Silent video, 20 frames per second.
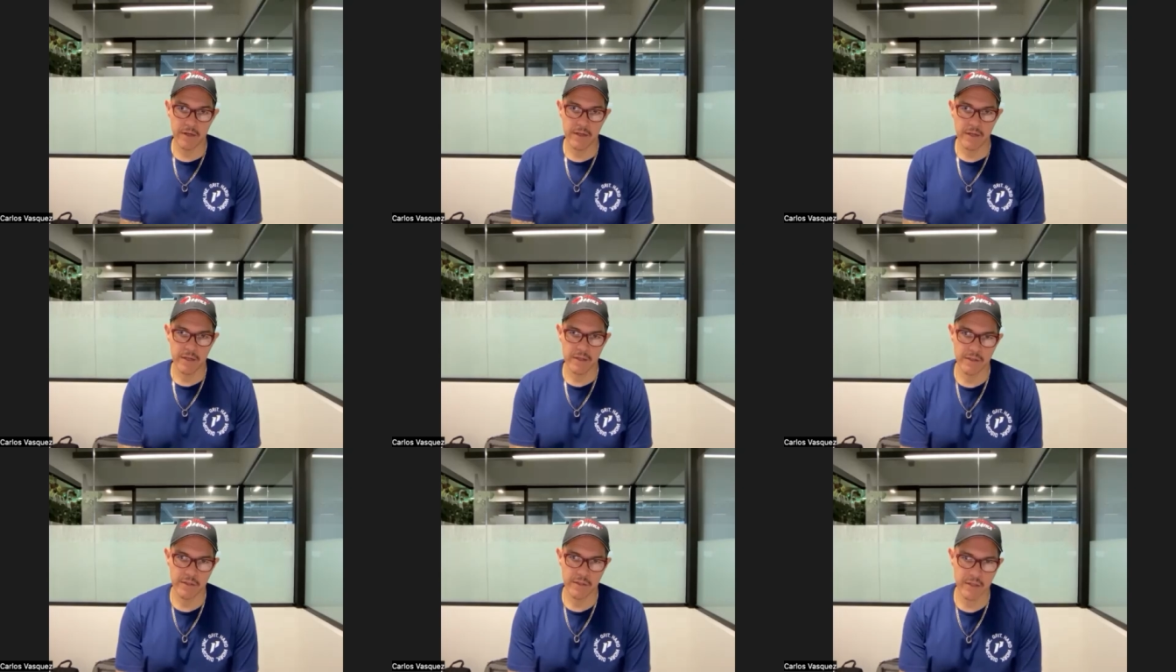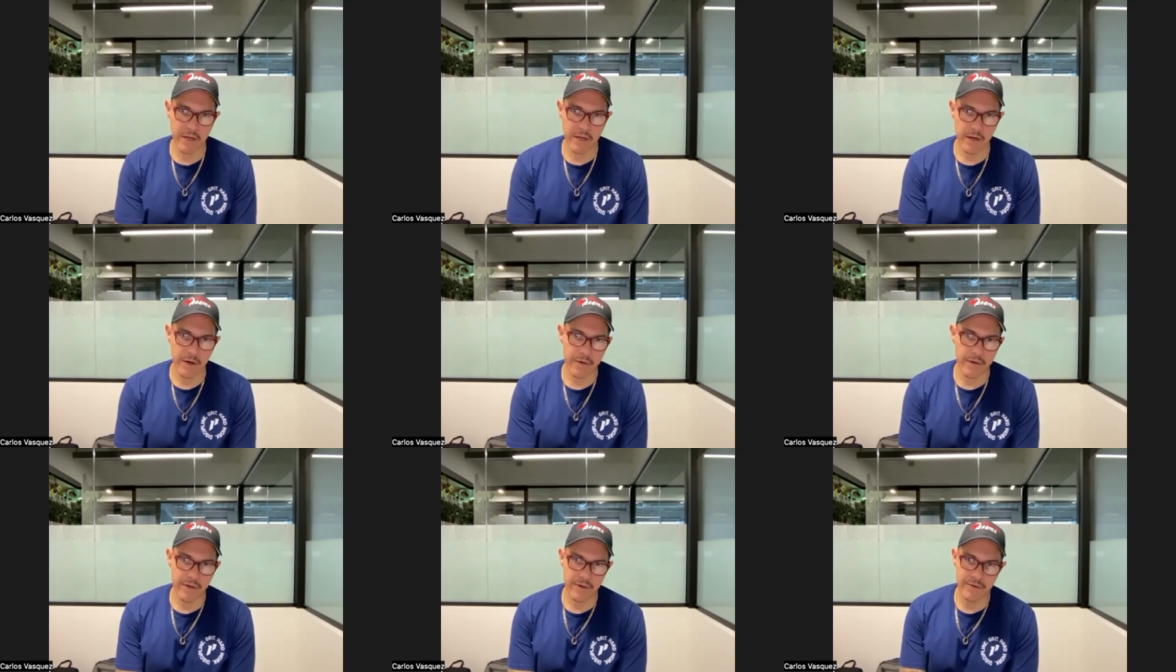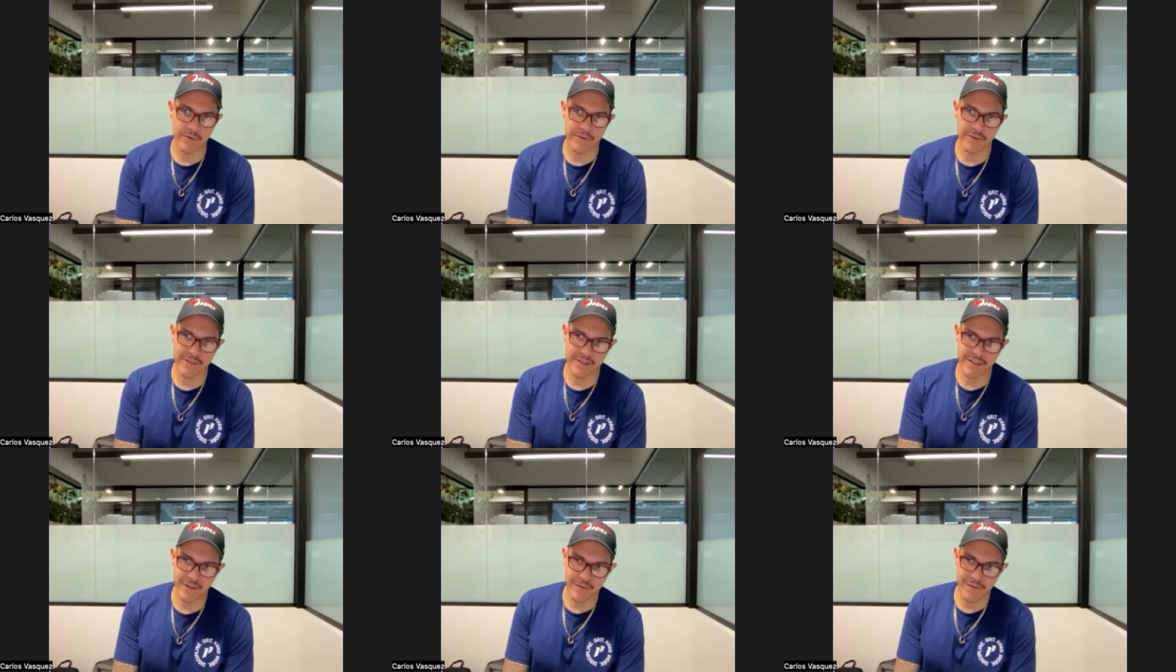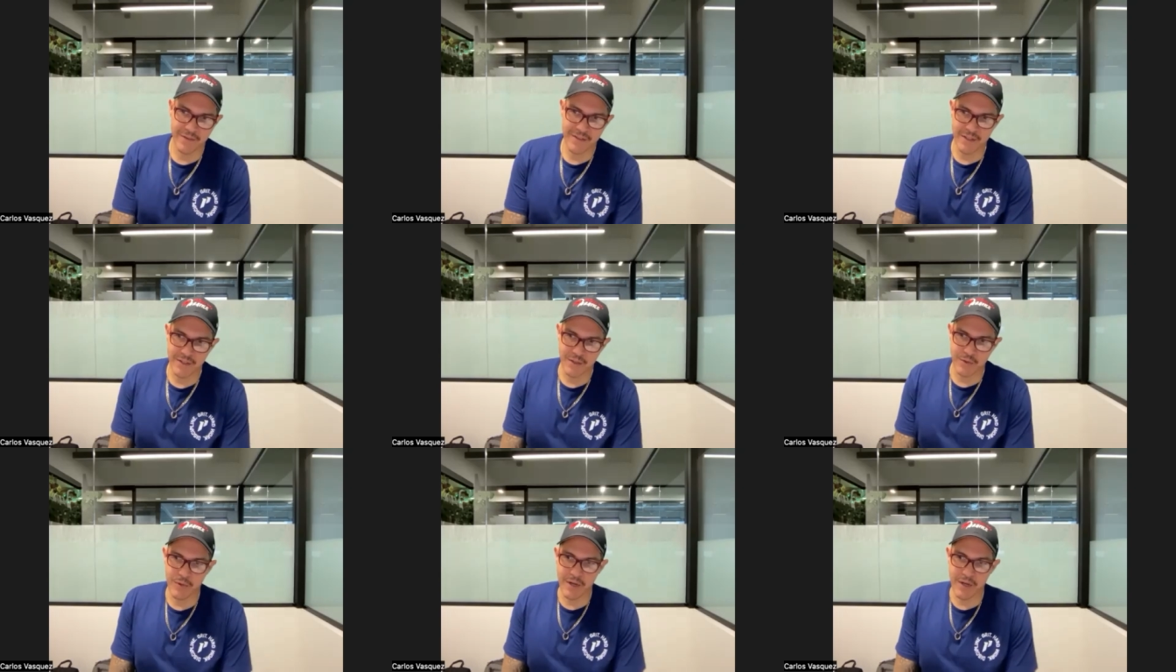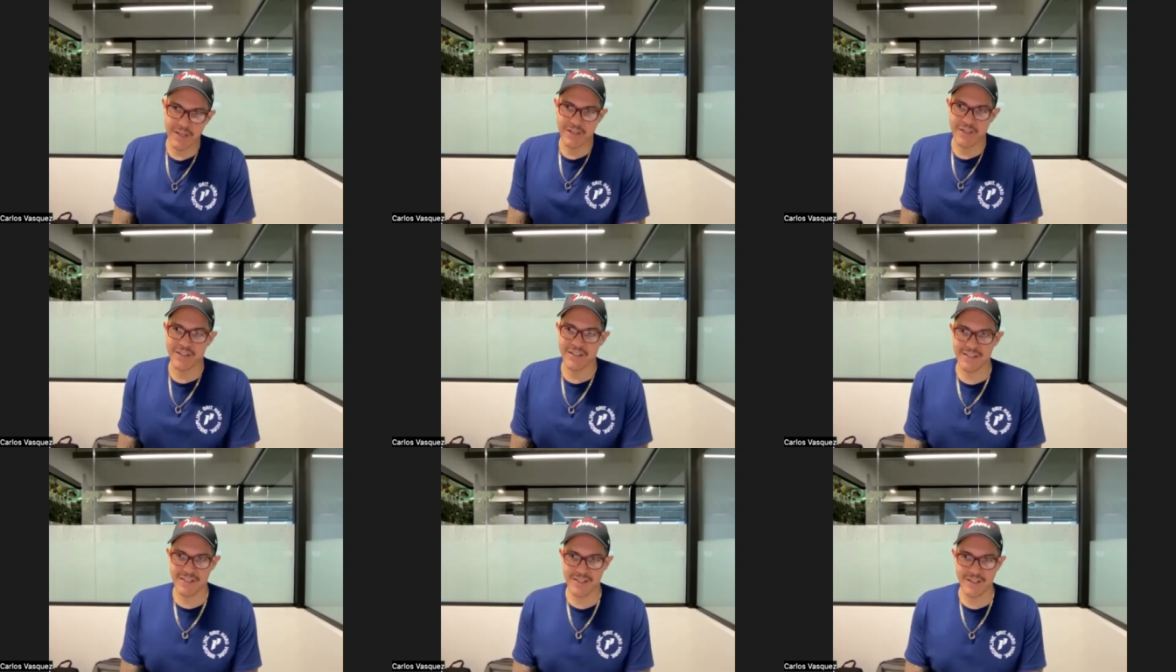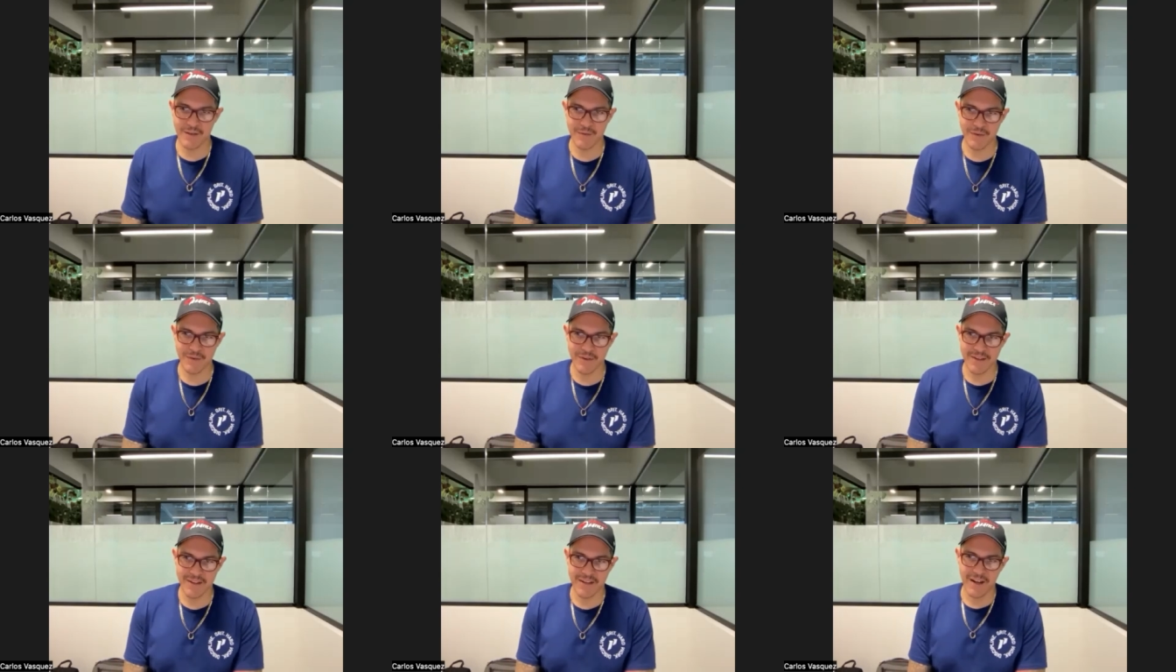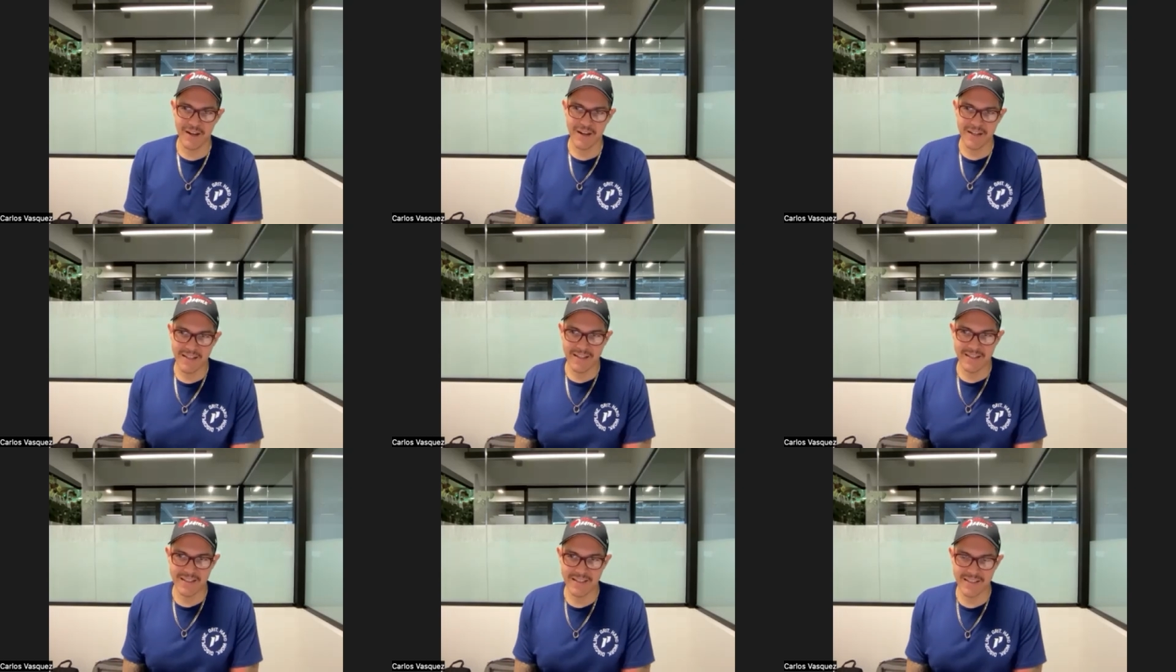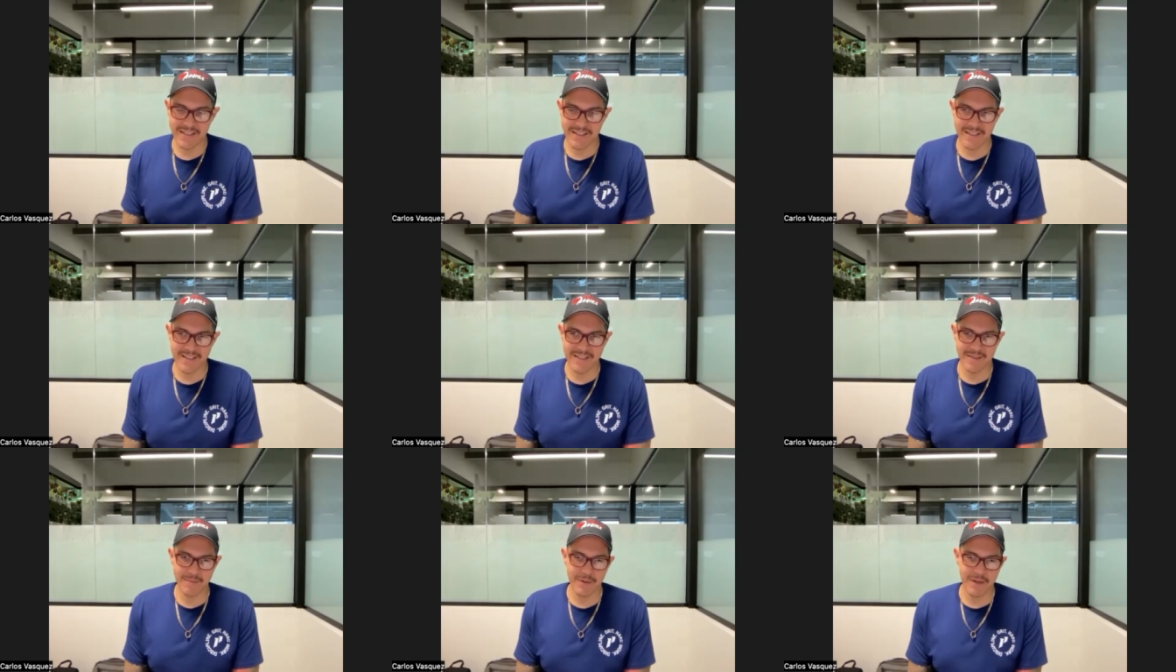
scenarios and different situations, different audiences.